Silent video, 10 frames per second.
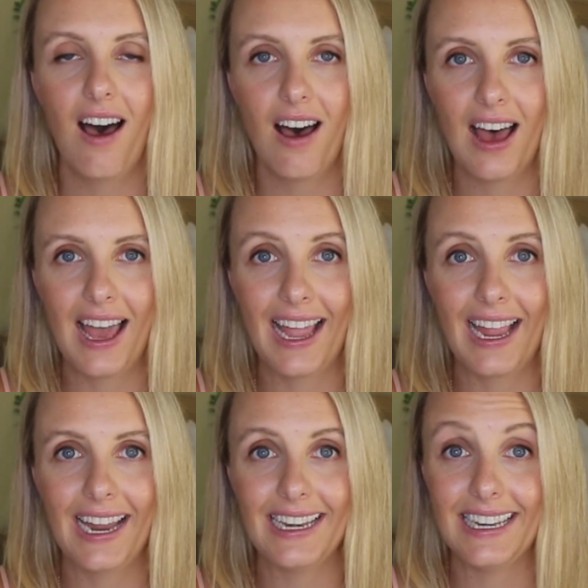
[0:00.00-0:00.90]

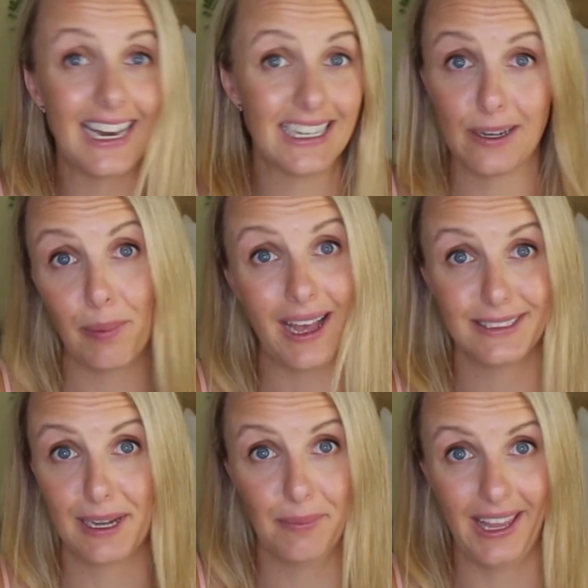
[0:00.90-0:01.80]
I needed a
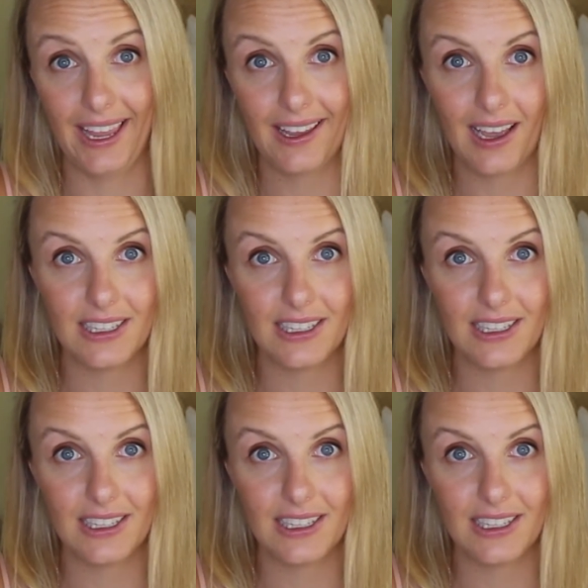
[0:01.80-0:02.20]
part-time gig.